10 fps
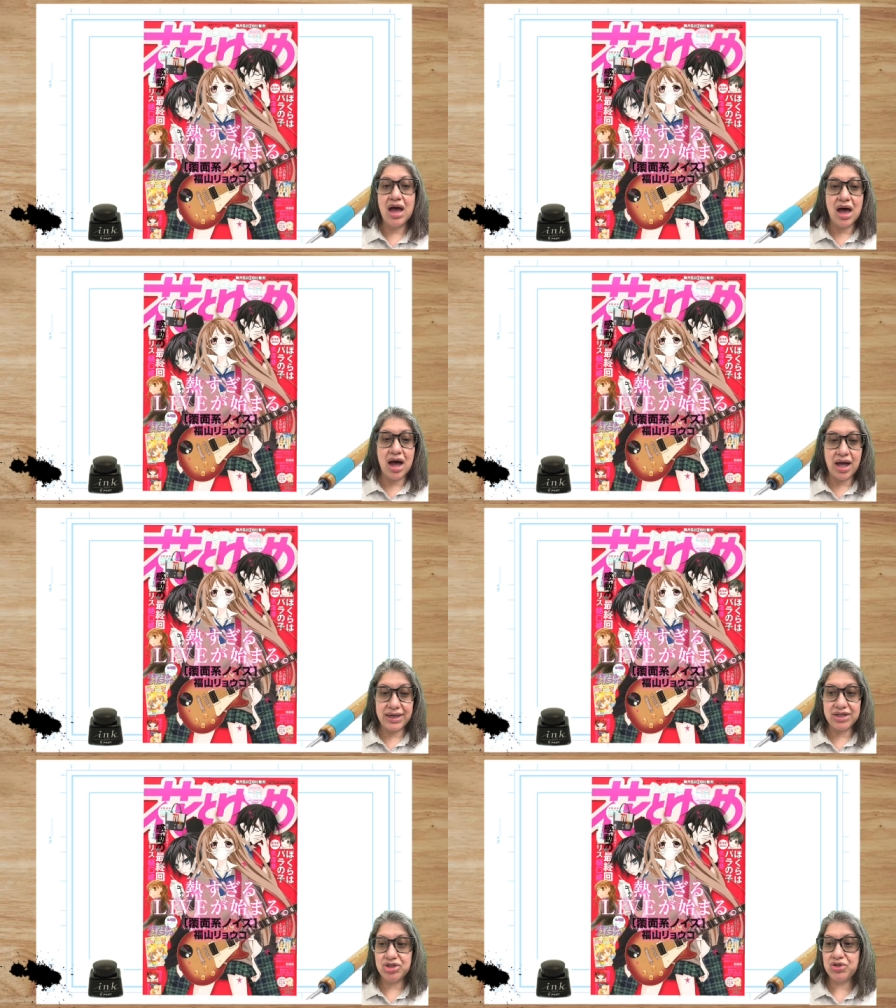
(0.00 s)

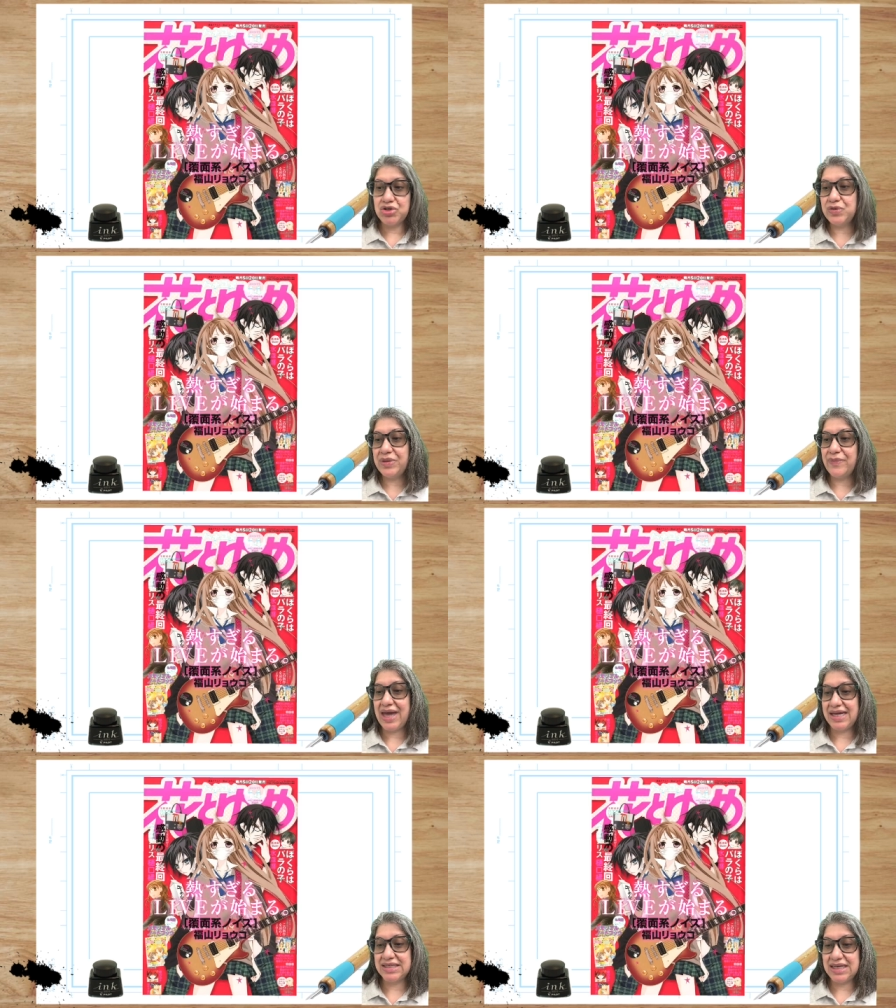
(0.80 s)
Hana to Yumi
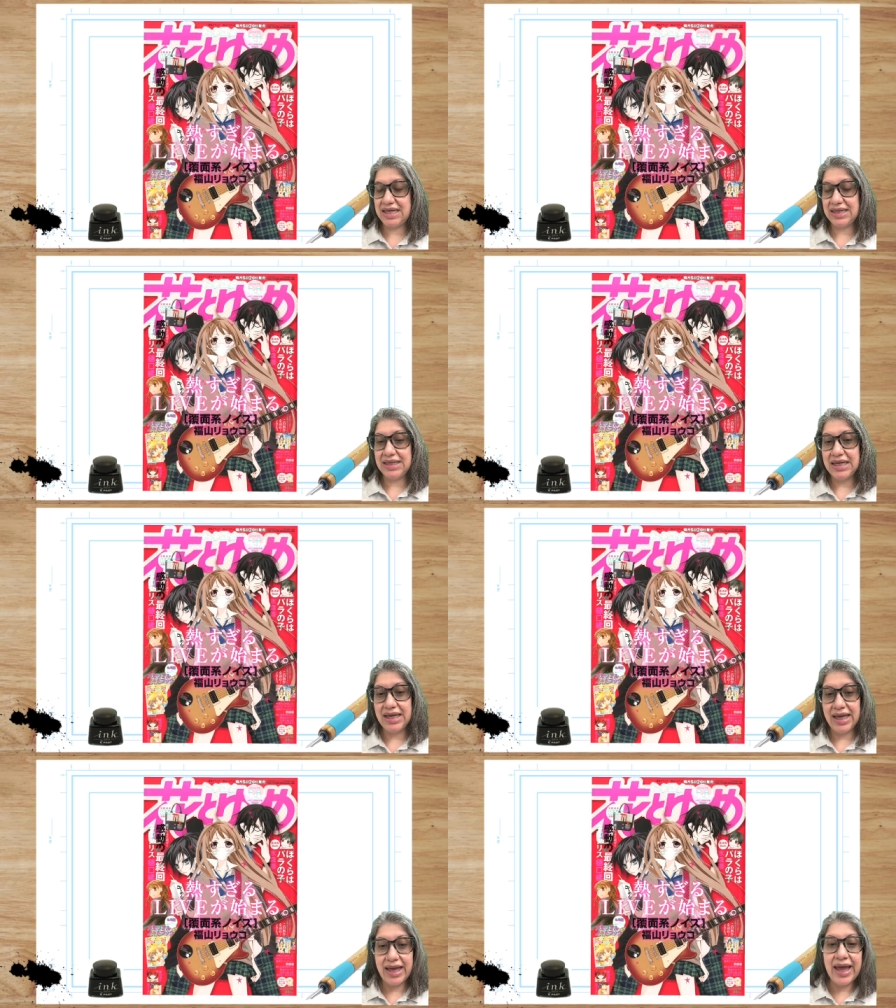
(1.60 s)
magazine,
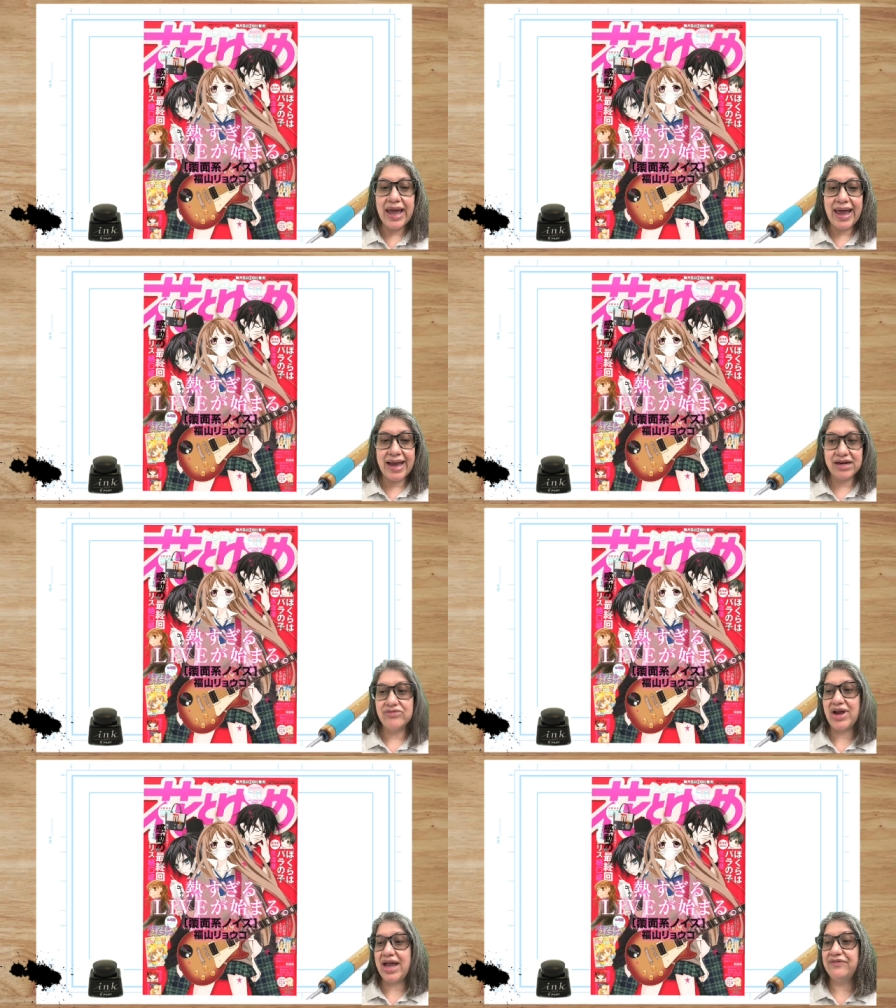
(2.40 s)
and it
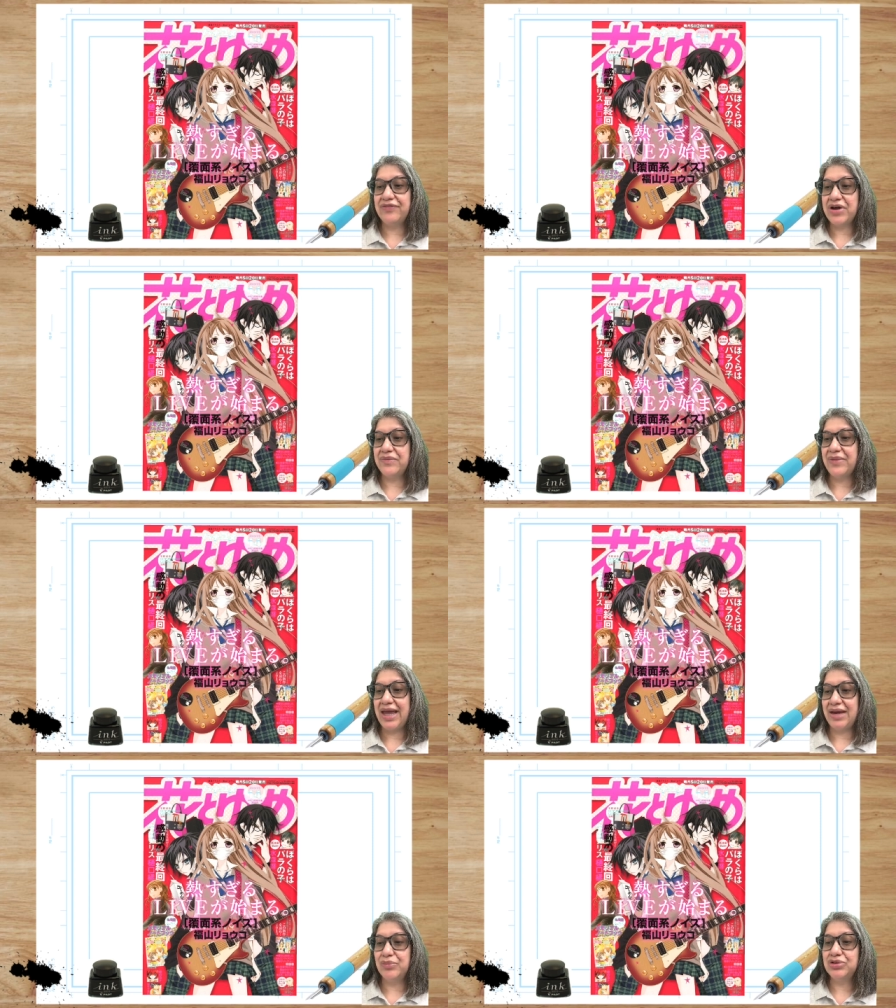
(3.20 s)
ran from
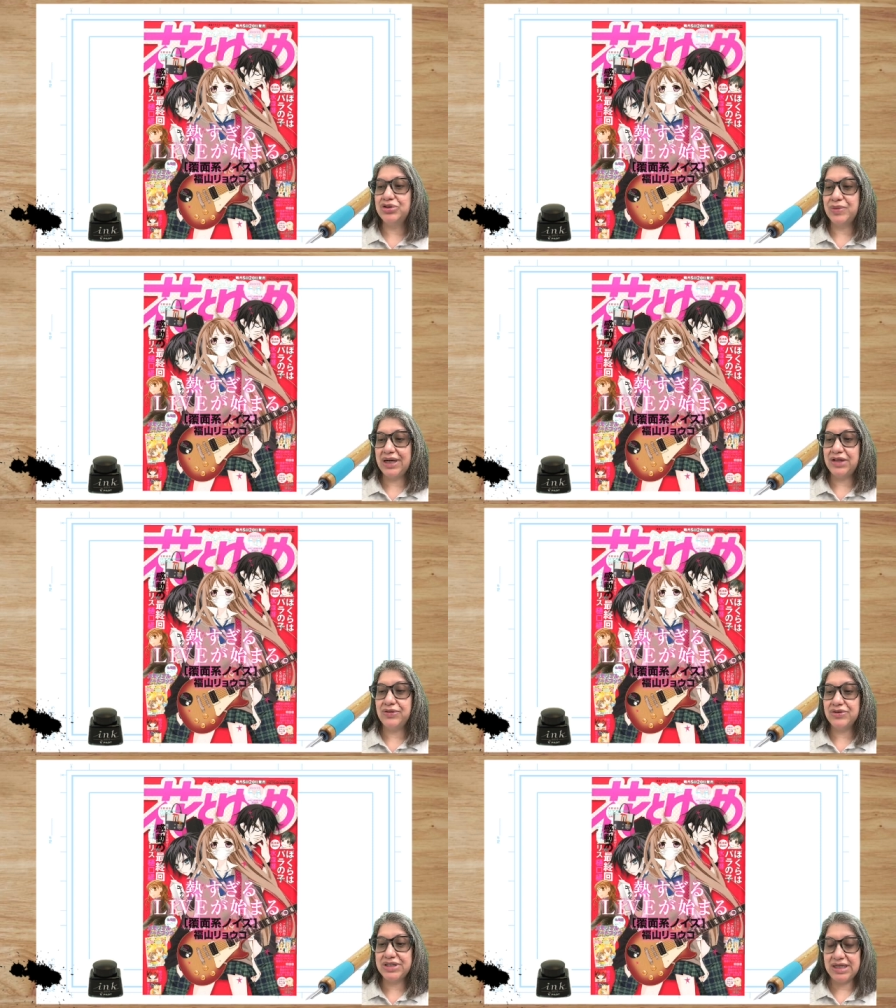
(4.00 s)
April
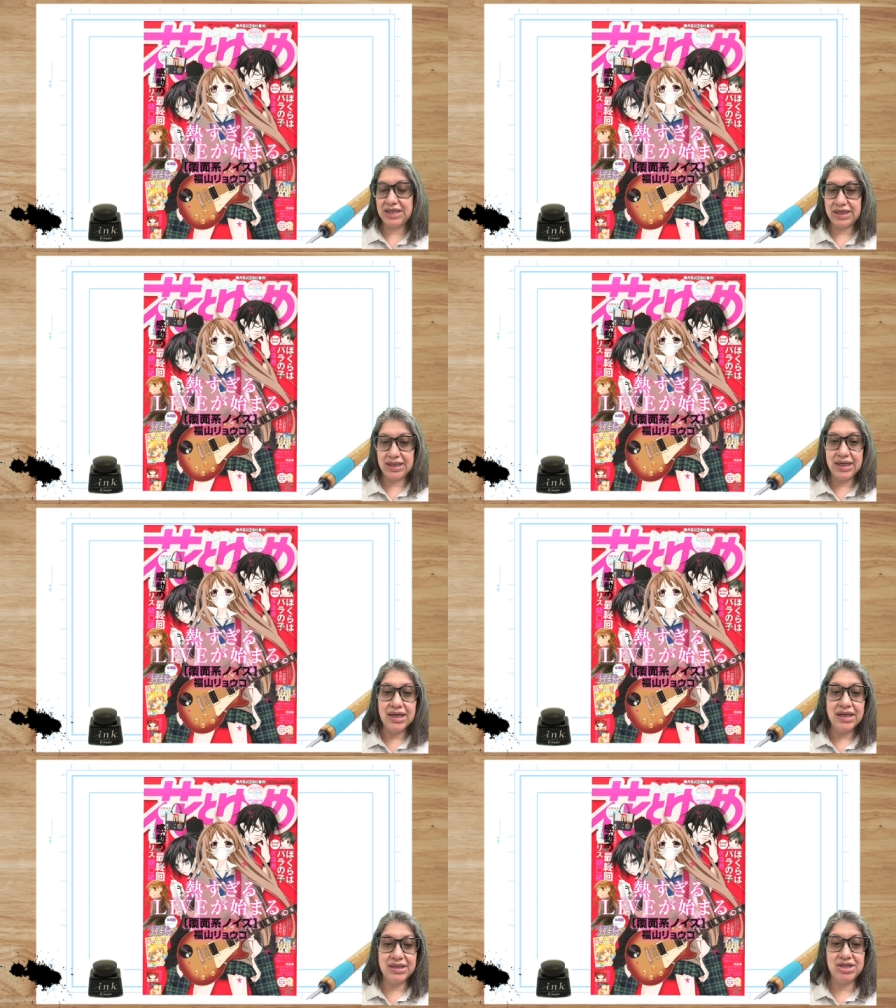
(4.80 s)
2013
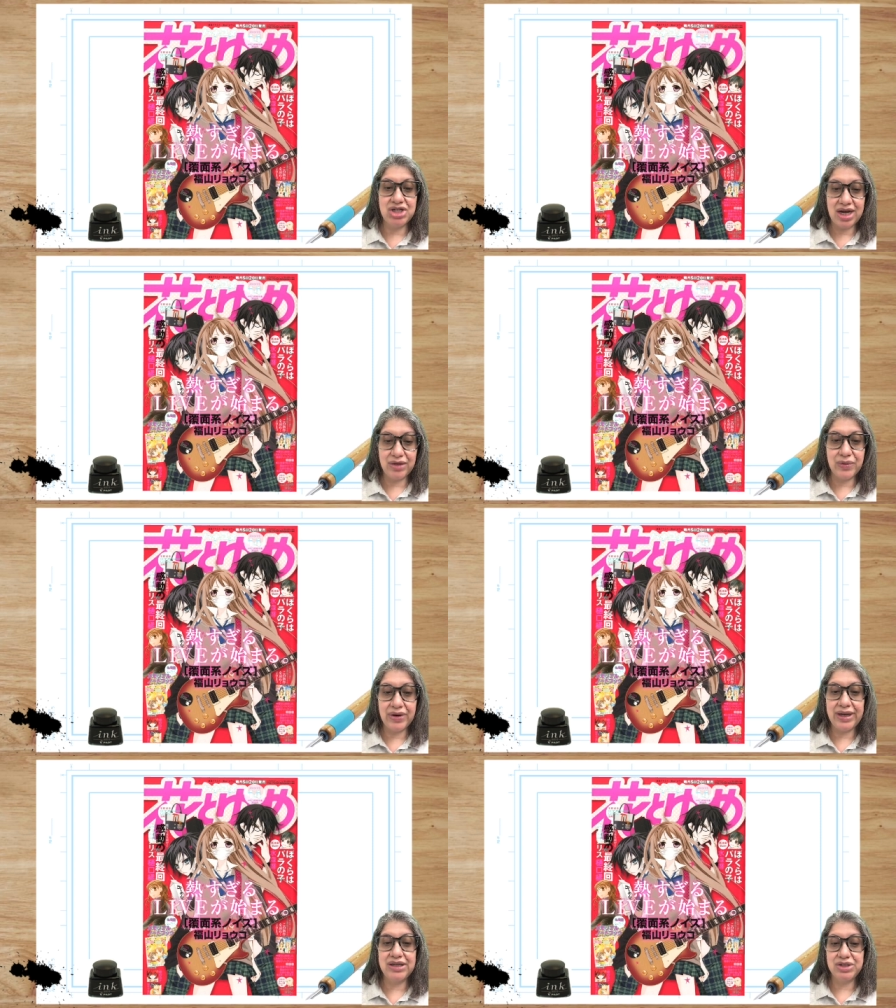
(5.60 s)
to
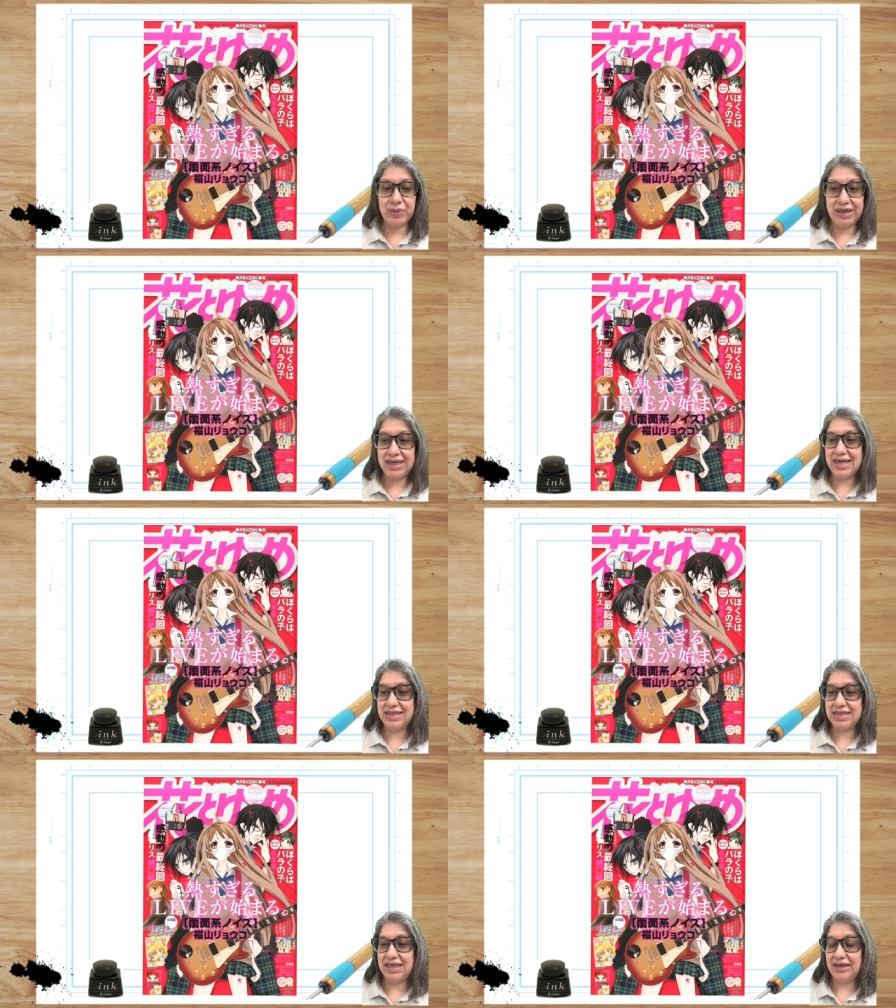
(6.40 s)
January
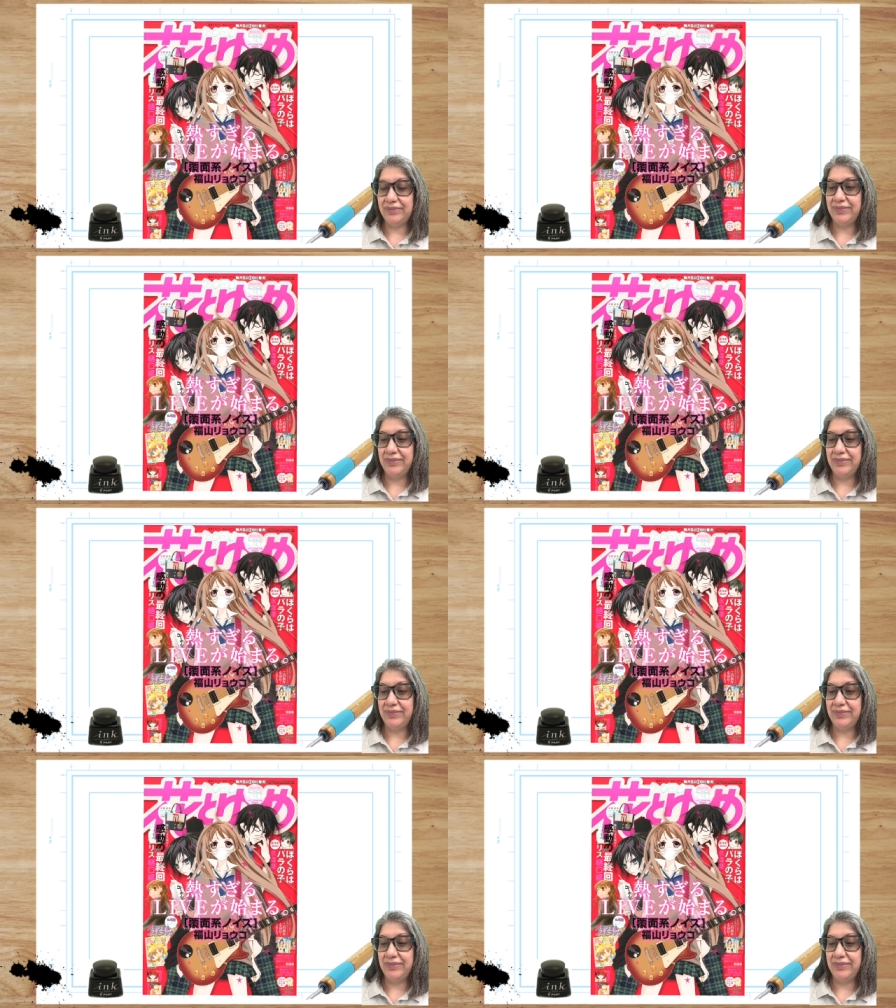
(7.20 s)
2019.